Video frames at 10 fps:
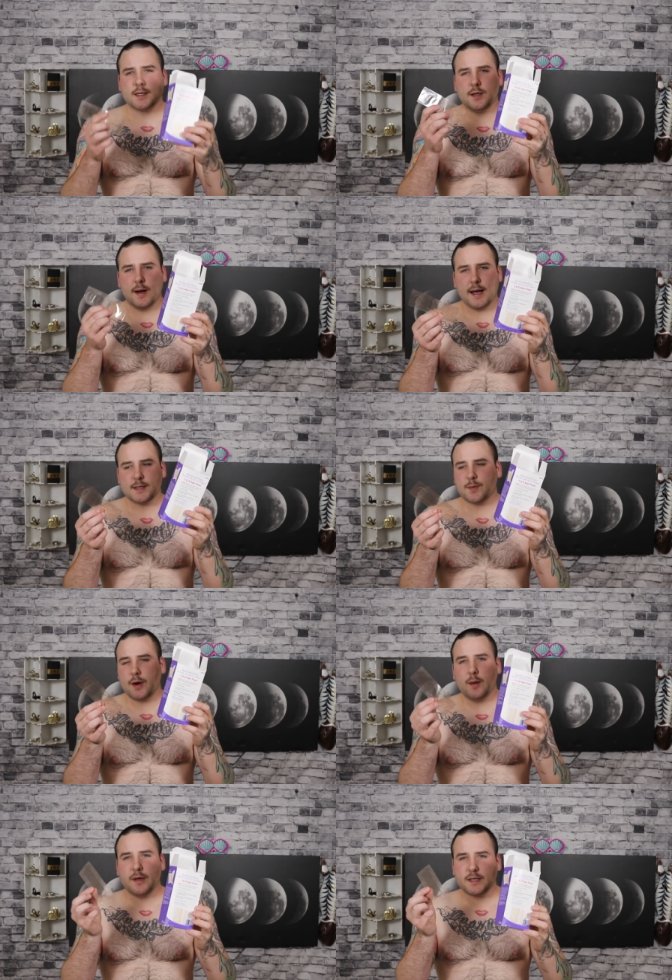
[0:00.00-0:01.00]
So as
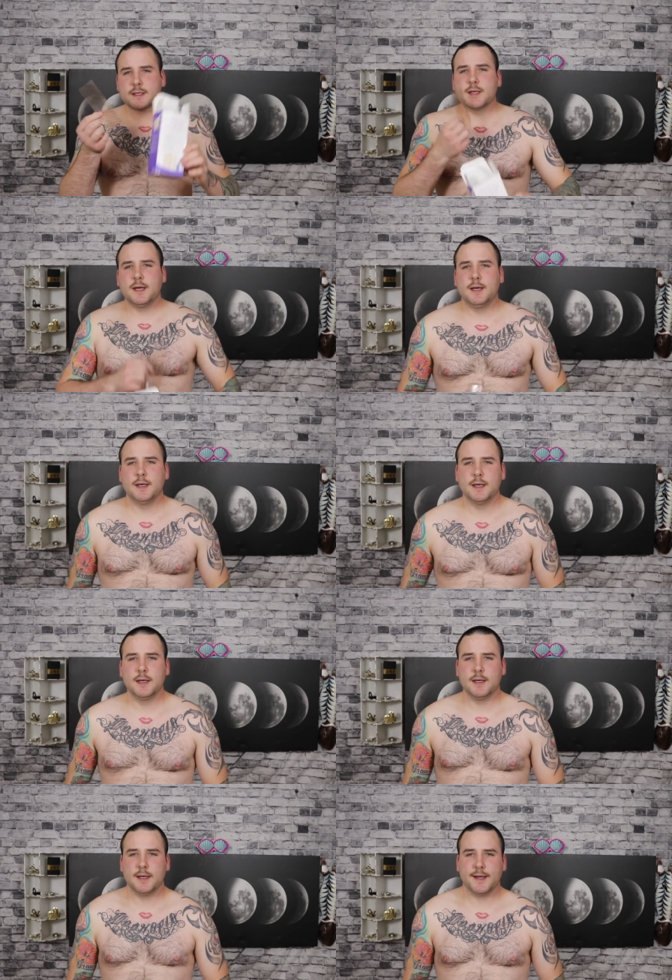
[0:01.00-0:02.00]
promised,
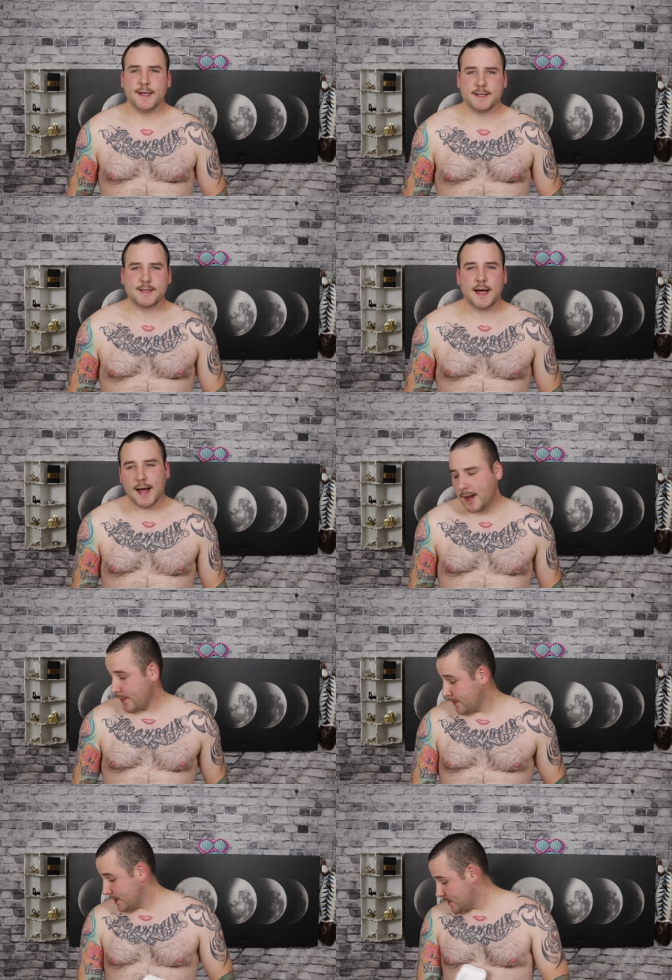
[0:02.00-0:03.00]
it is
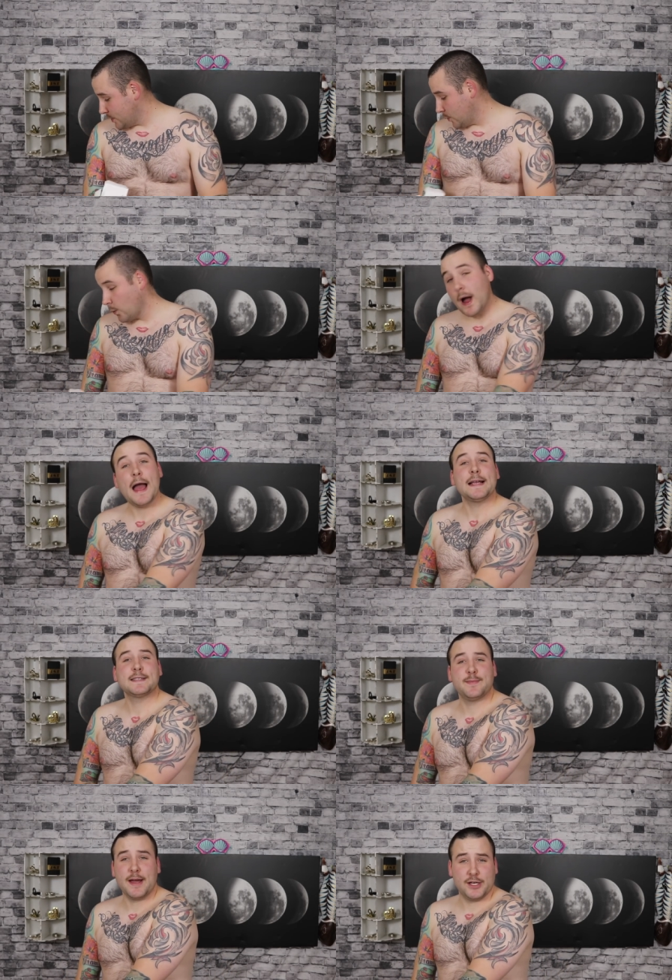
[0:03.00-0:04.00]
time to
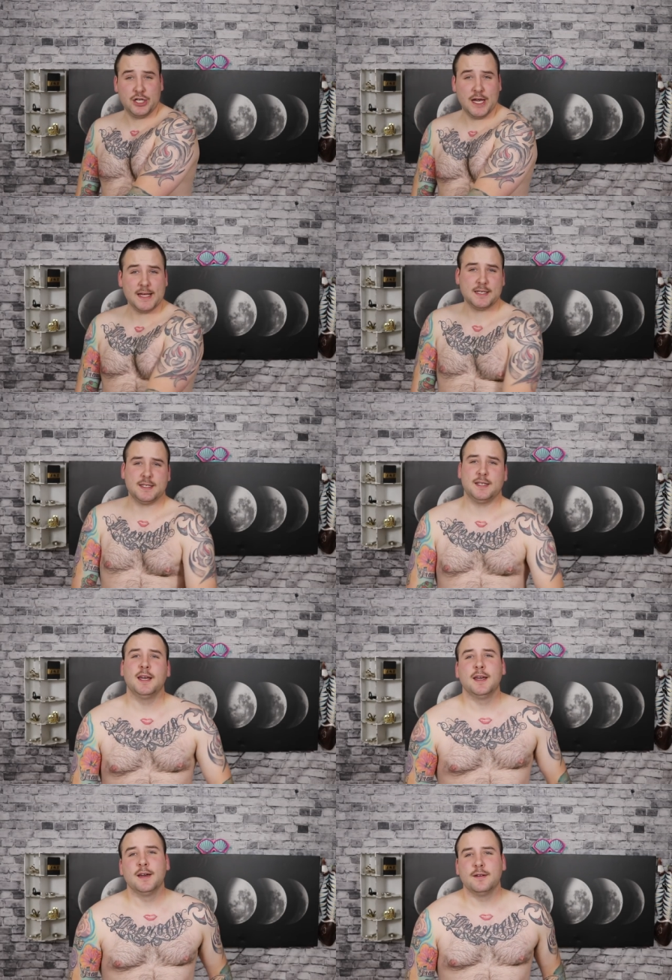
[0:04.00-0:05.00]
wax my chest
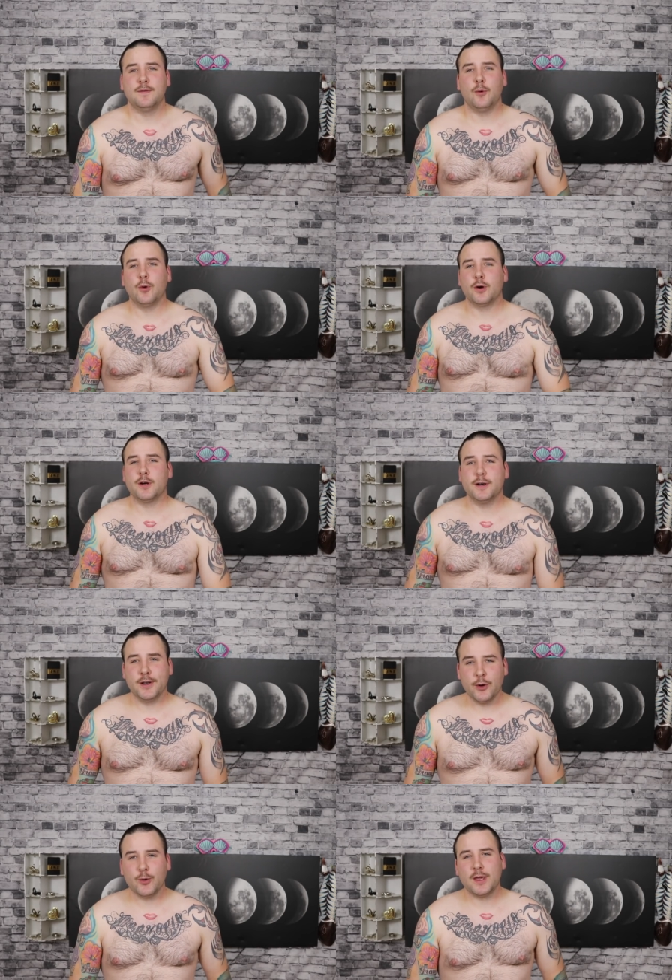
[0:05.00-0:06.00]
for
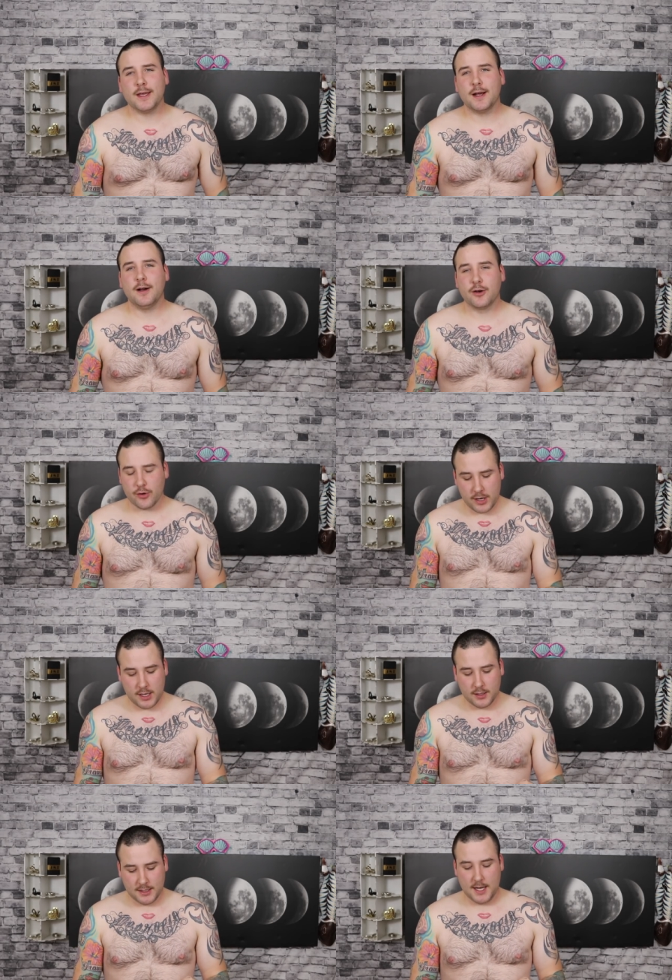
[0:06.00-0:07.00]
No Kid
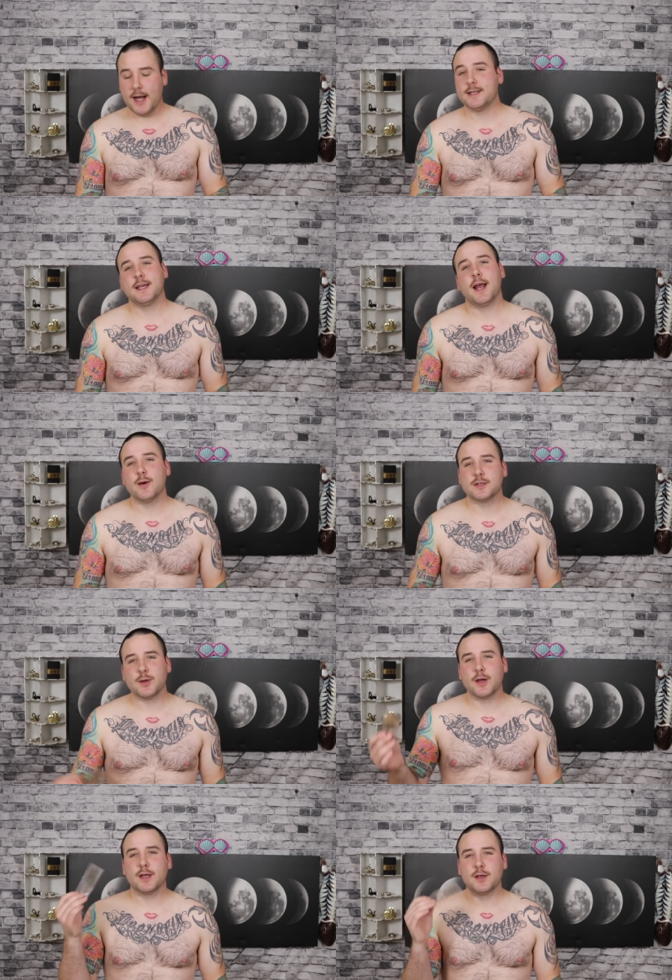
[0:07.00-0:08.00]
Hungry. Uh, I said I was
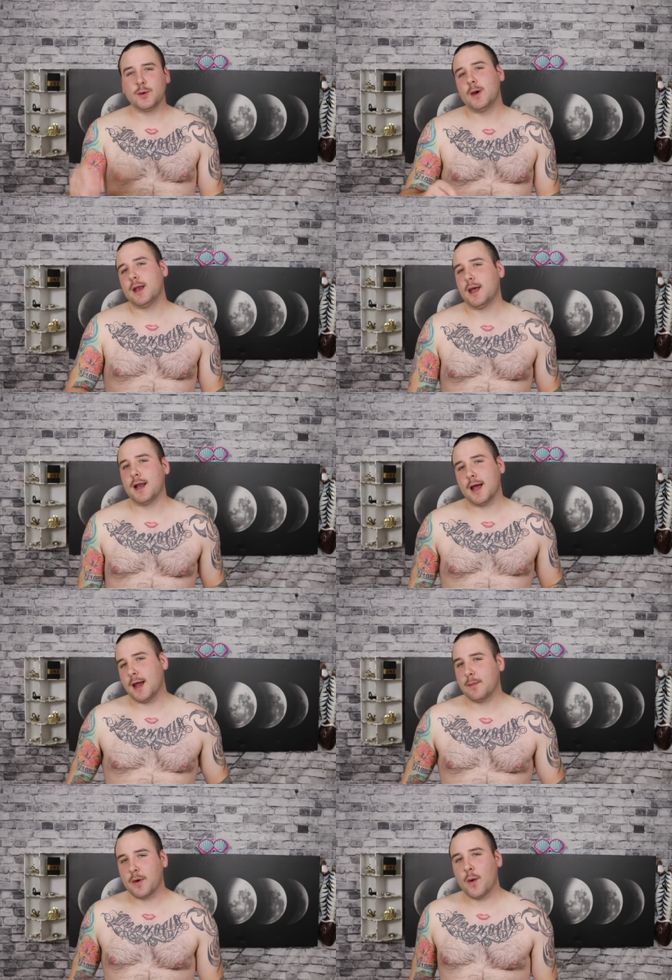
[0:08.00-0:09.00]
going to do it, and I
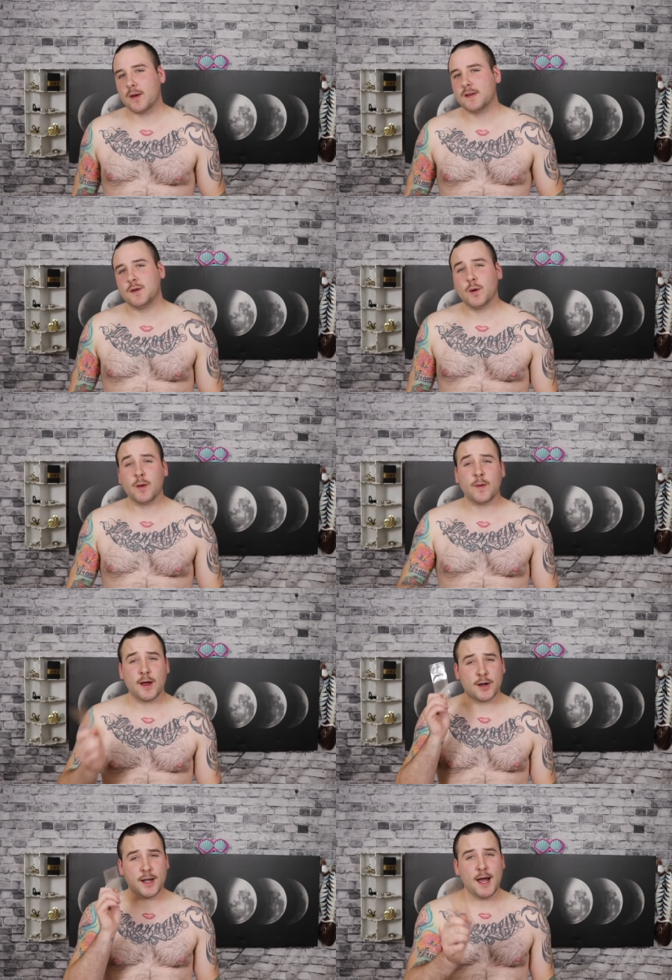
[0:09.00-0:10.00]
am going to do it. We
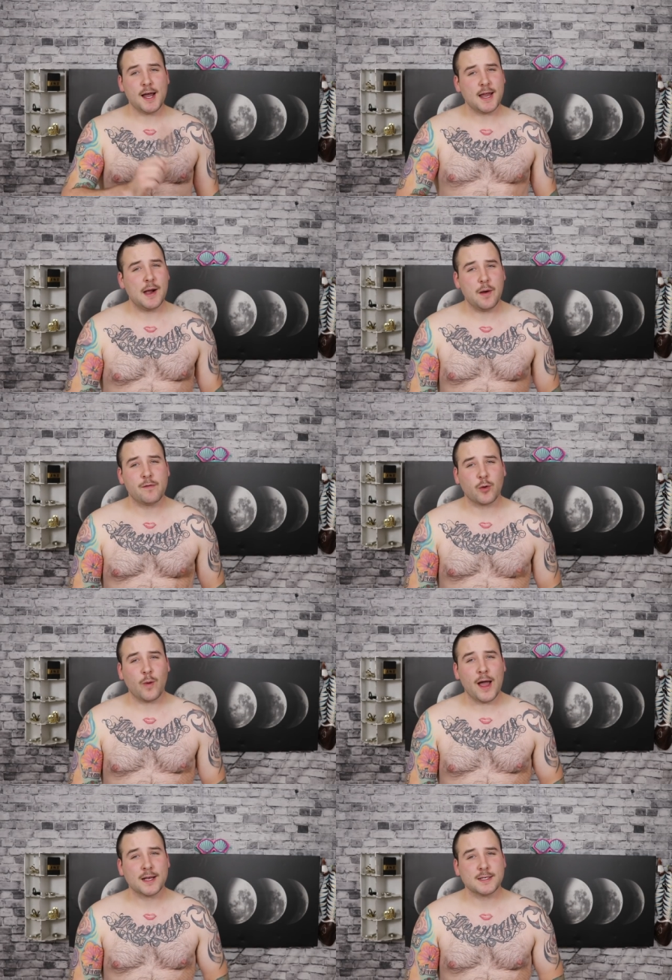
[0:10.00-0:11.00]
are not, however,
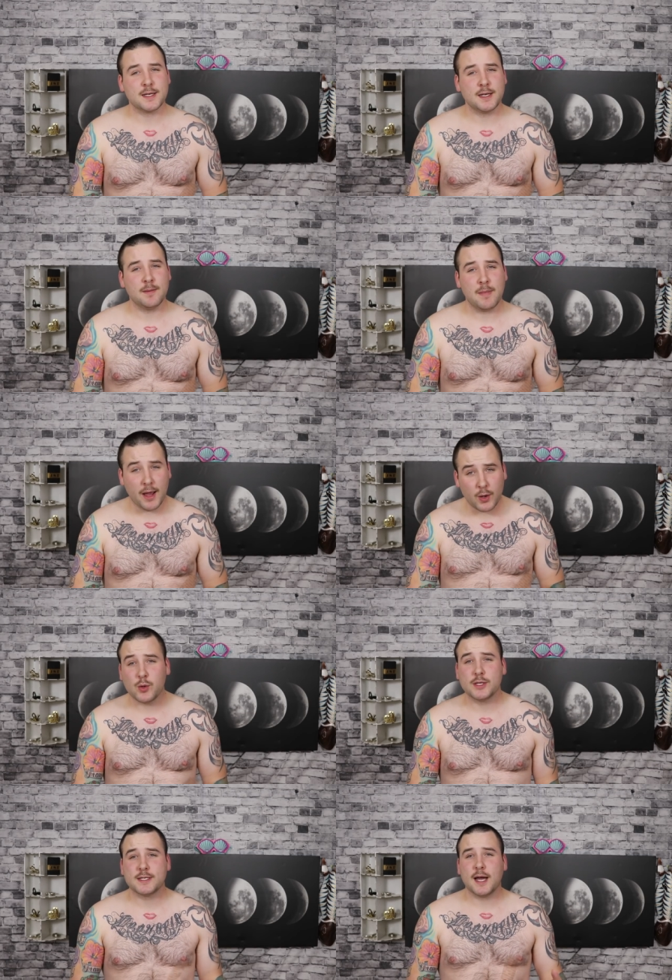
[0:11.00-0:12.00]
waxing my
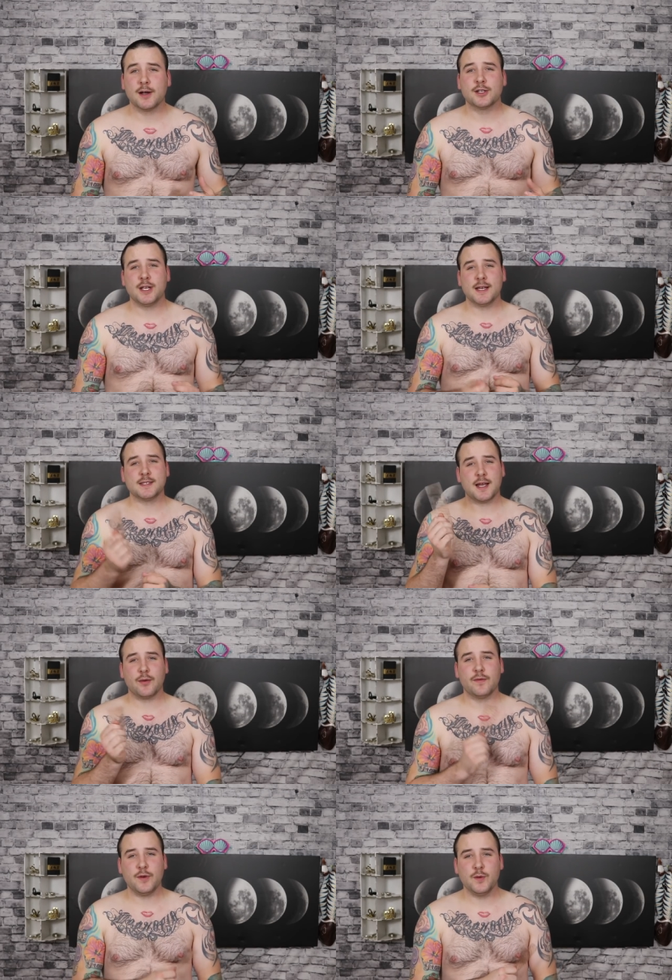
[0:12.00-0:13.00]
whole entire chest. I
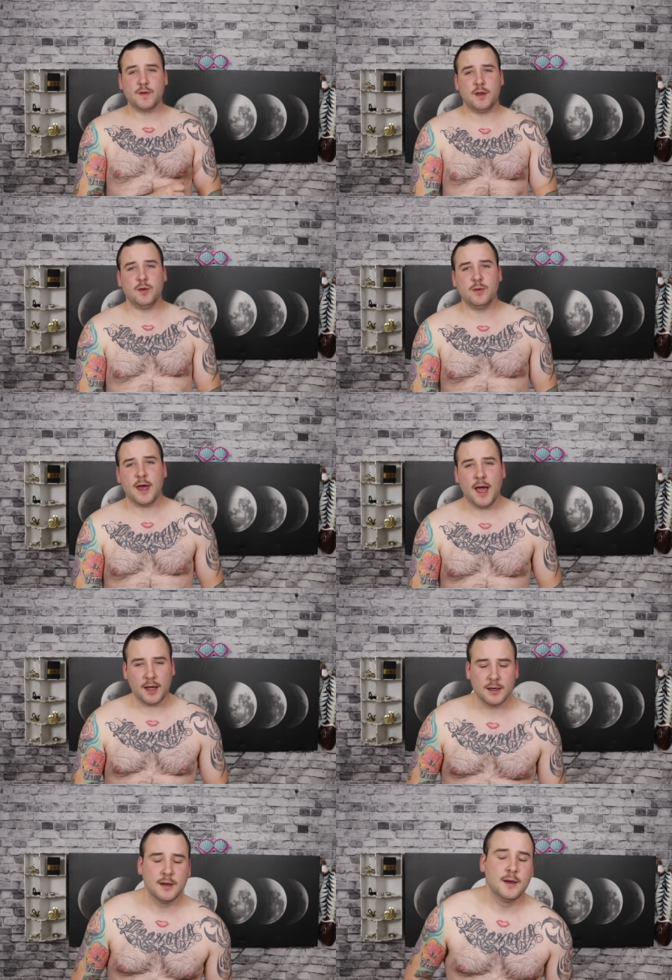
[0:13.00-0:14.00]
refuse to do
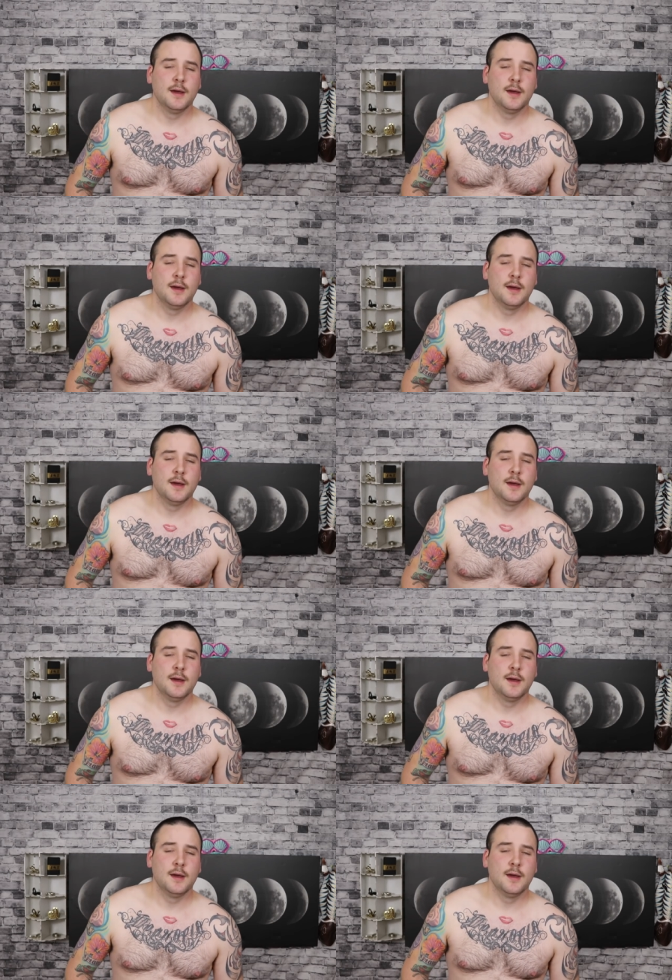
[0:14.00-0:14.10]
that.